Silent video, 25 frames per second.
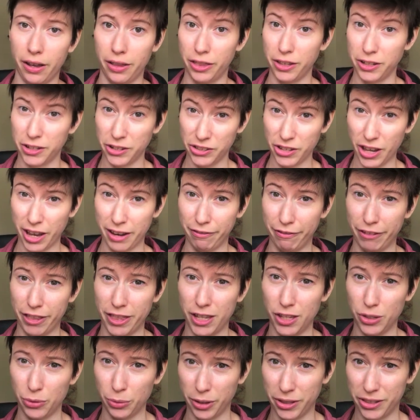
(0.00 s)
The design for
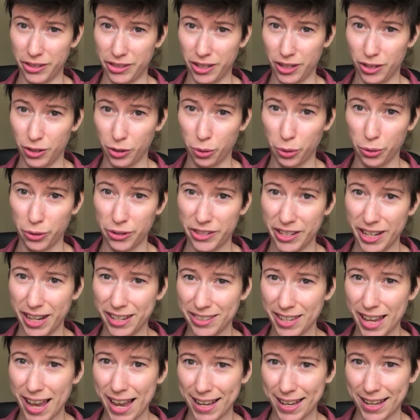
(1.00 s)
these ones is called
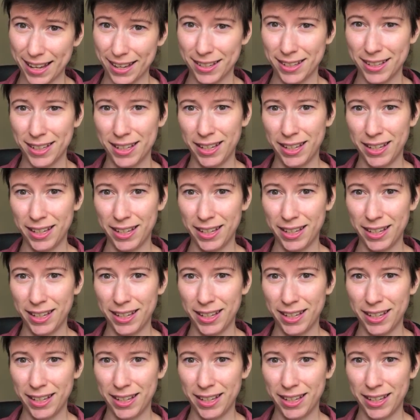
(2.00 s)
Zigzag,